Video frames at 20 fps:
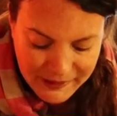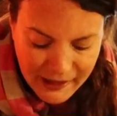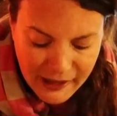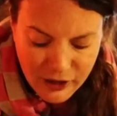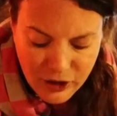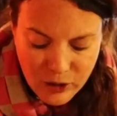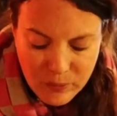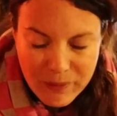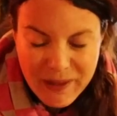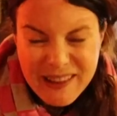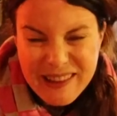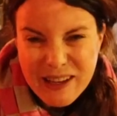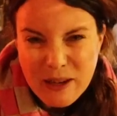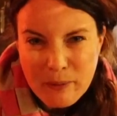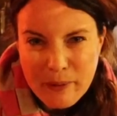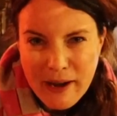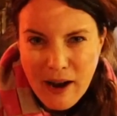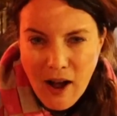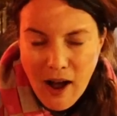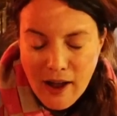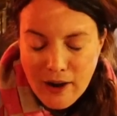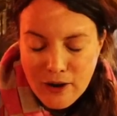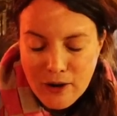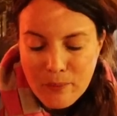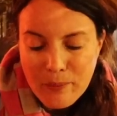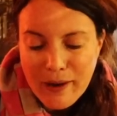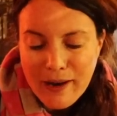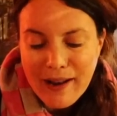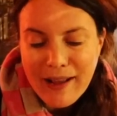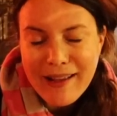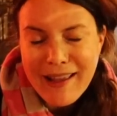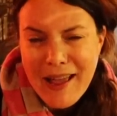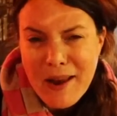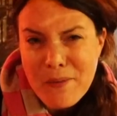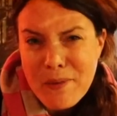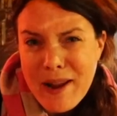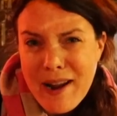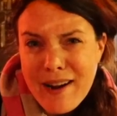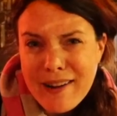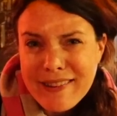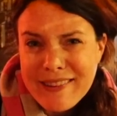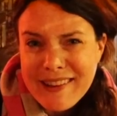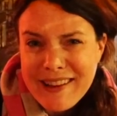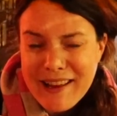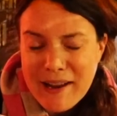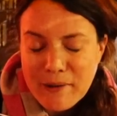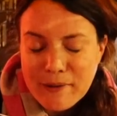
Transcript: It could be a little bit hotter, but again, we are sitting